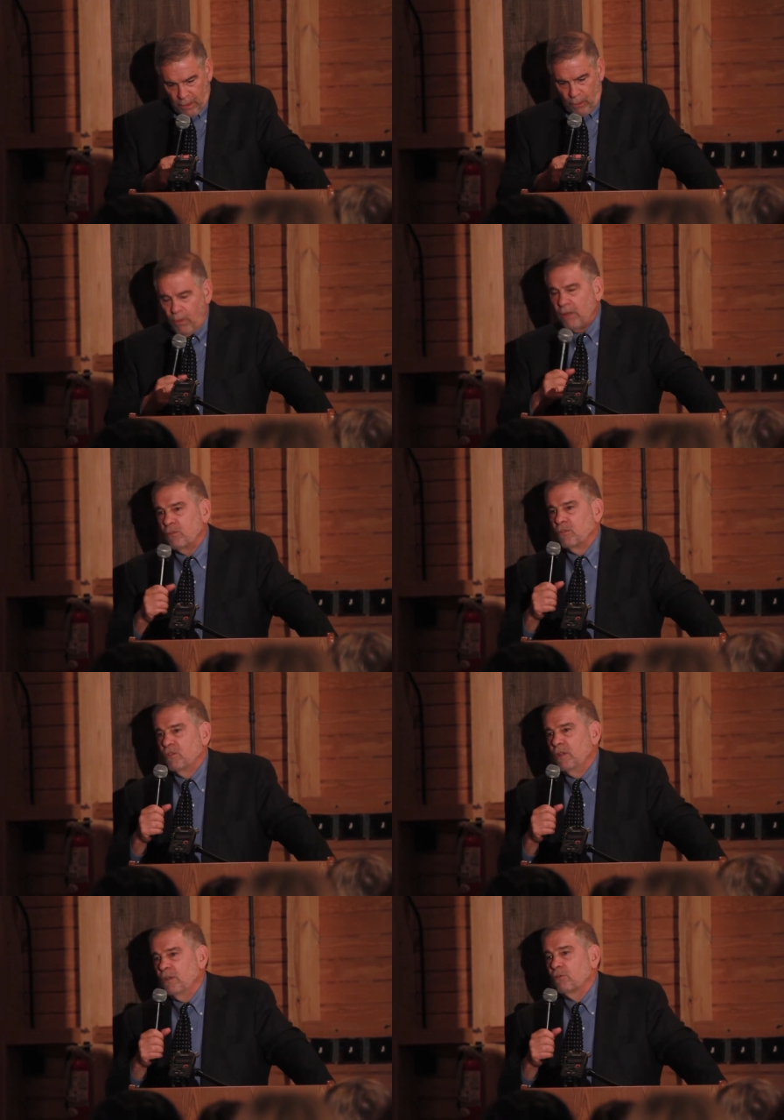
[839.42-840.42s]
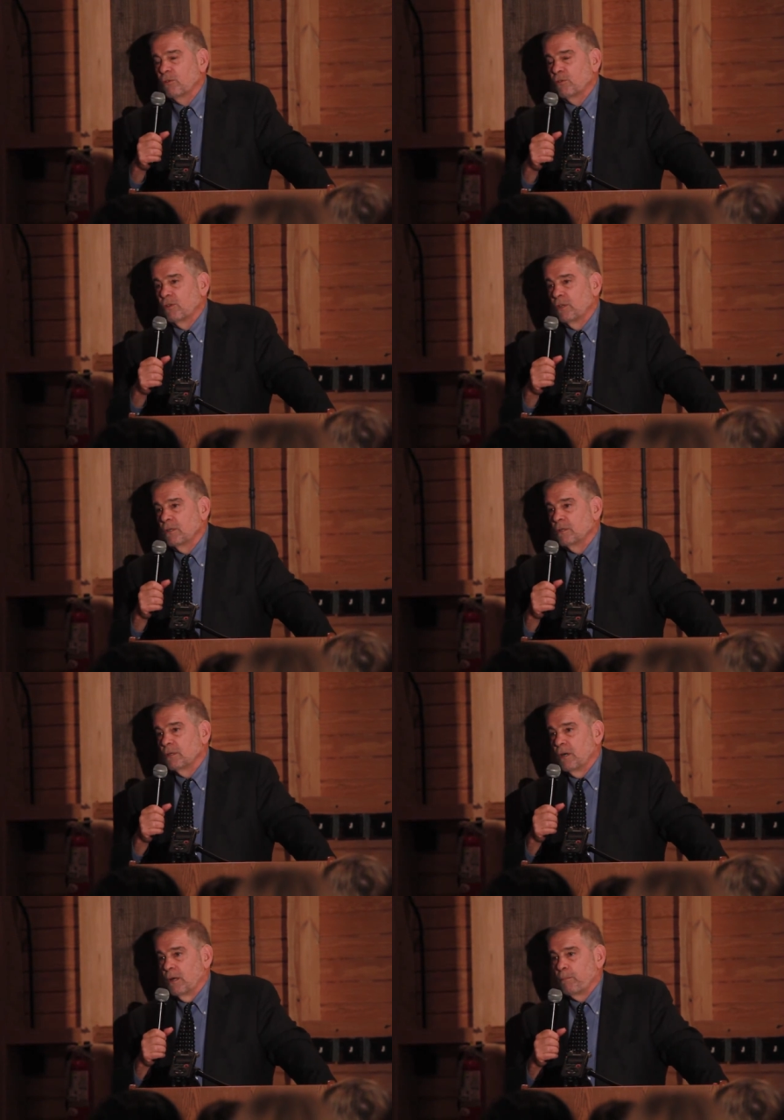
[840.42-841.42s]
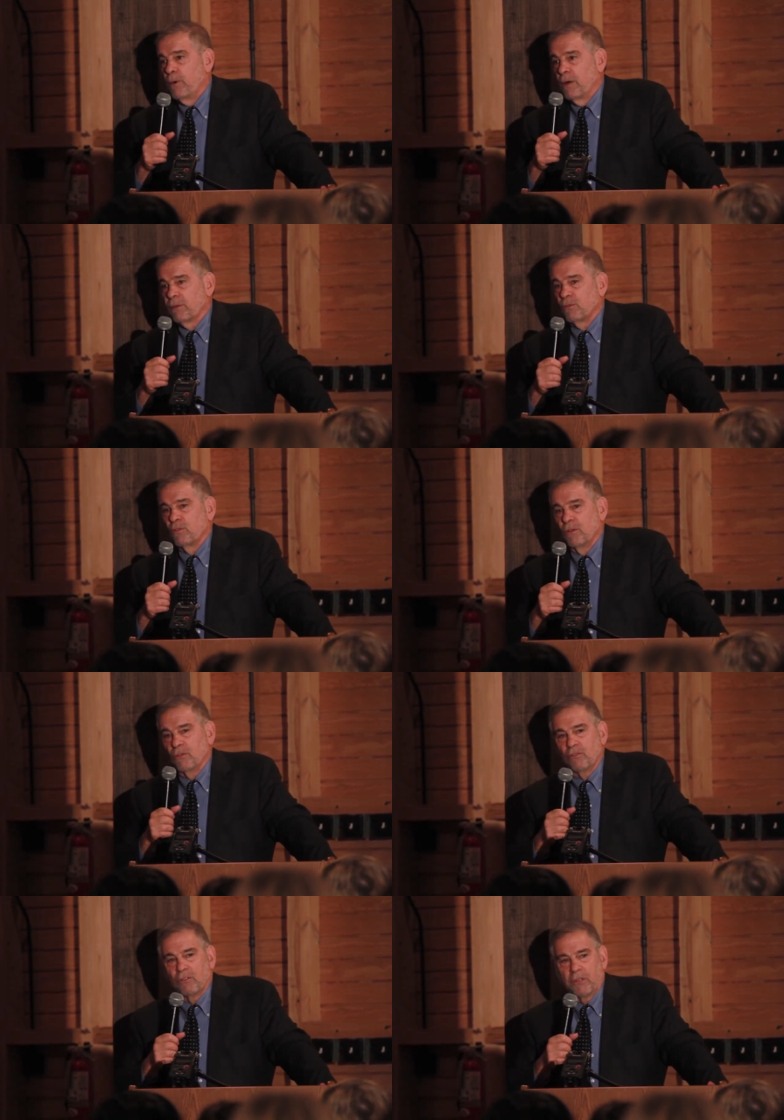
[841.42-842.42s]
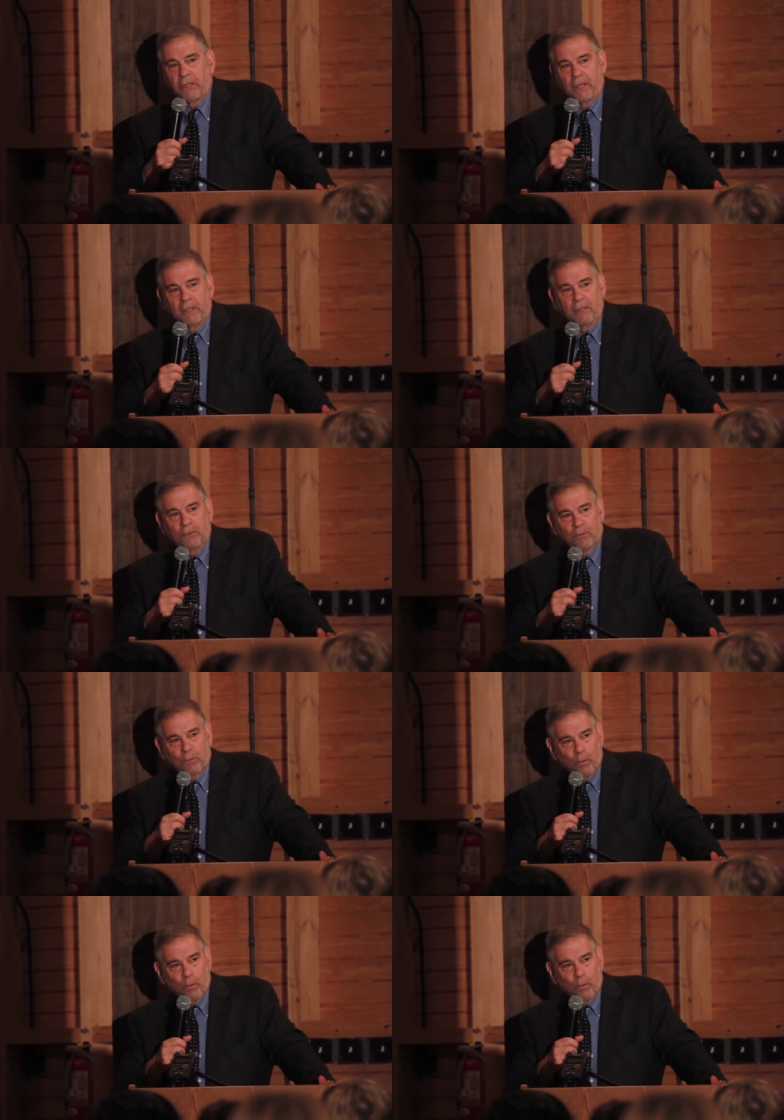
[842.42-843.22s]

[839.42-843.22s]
He raises an interesting hypothesis. He's